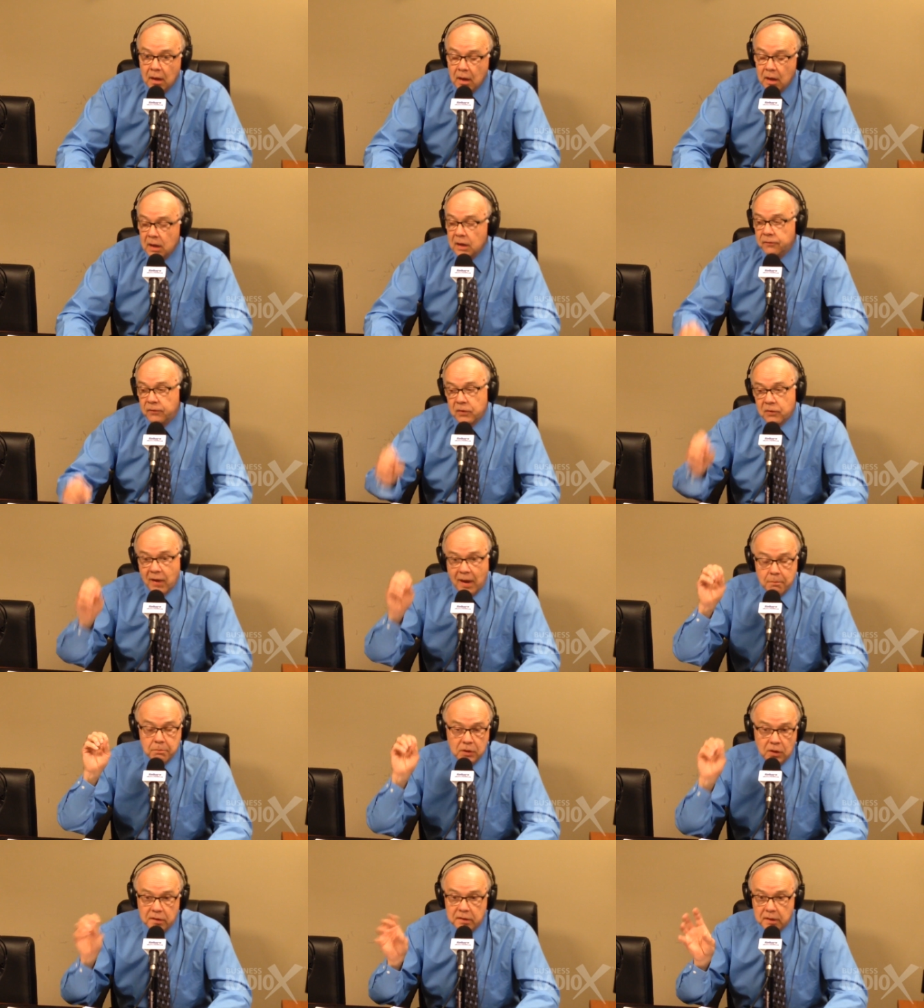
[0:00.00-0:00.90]
And if you've
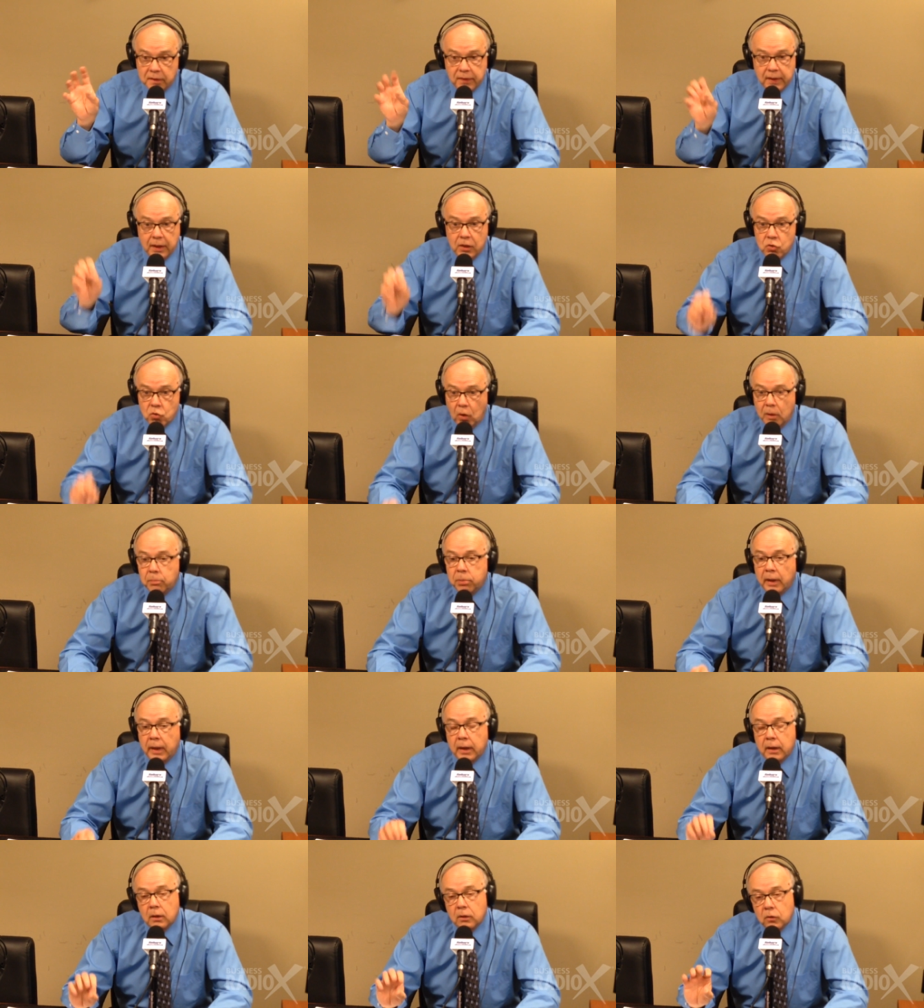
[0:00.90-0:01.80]
got music they enjoy
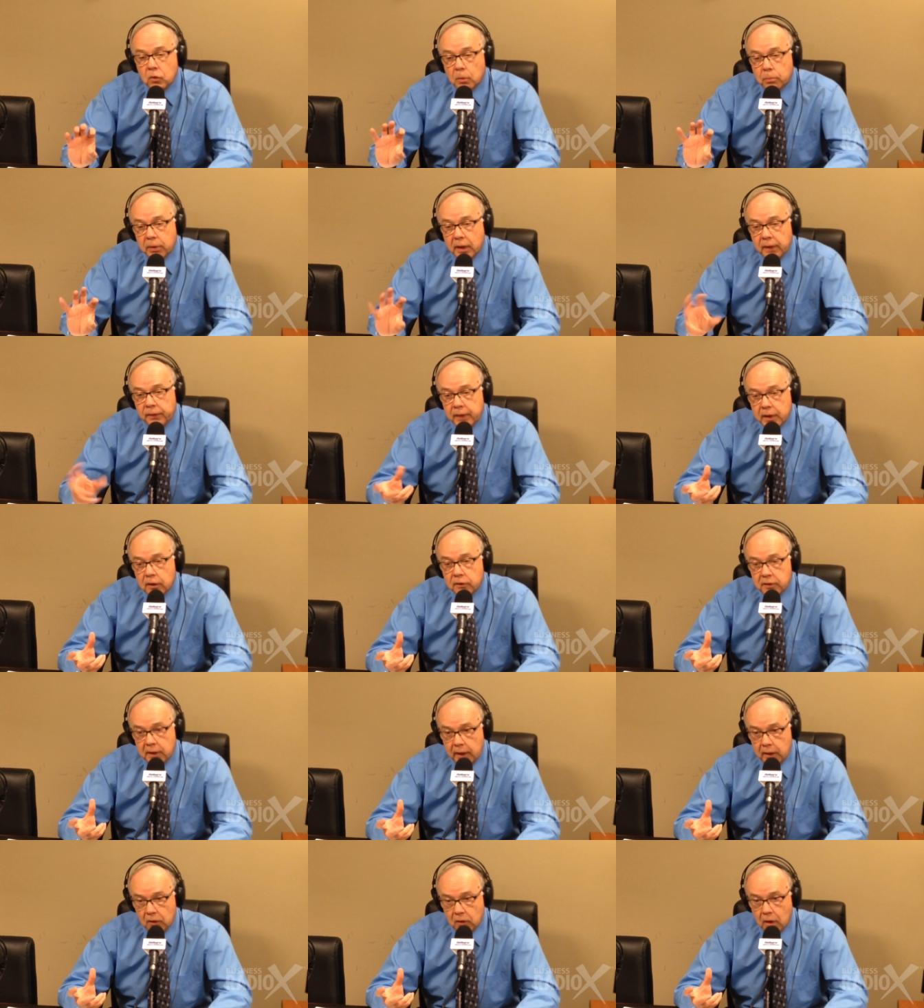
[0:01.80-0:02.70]
playing, you're playing the
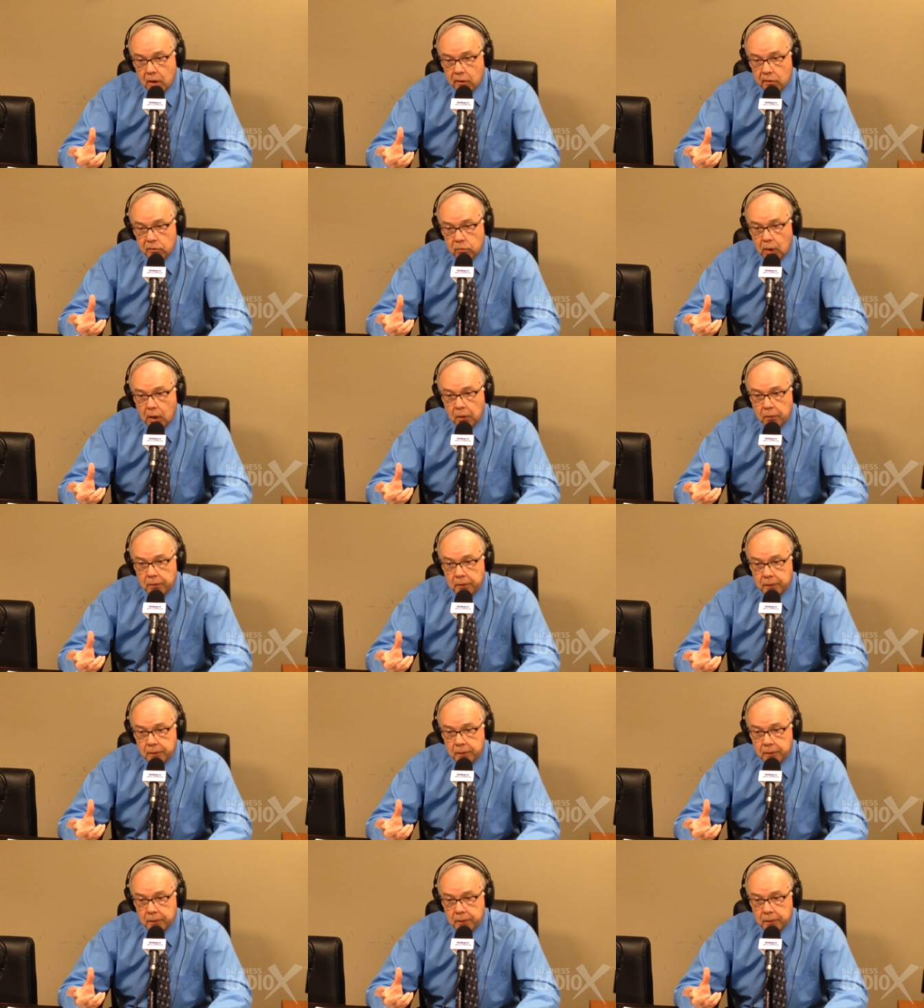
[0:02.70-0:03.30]
entertain card as well.